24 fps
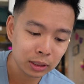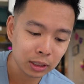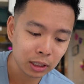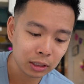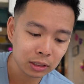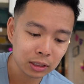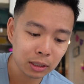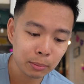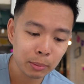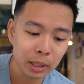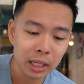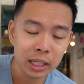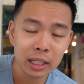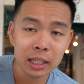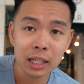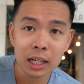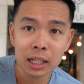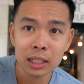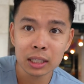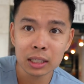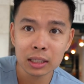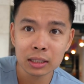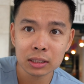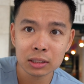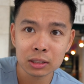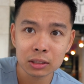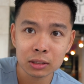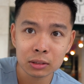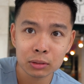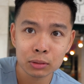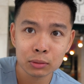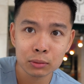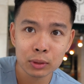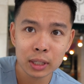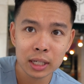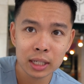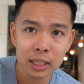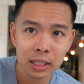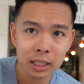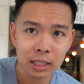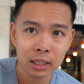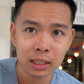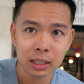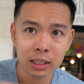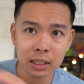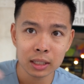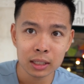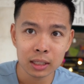Salsa Mexicana, so red,
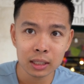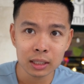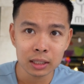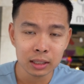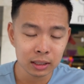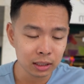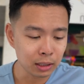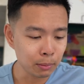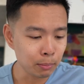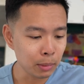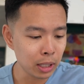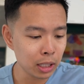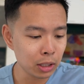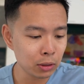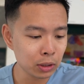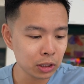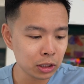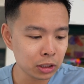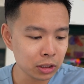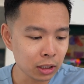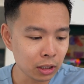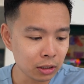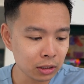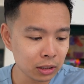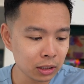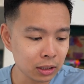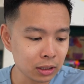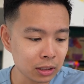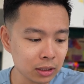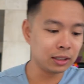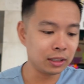tomato-ish salsa.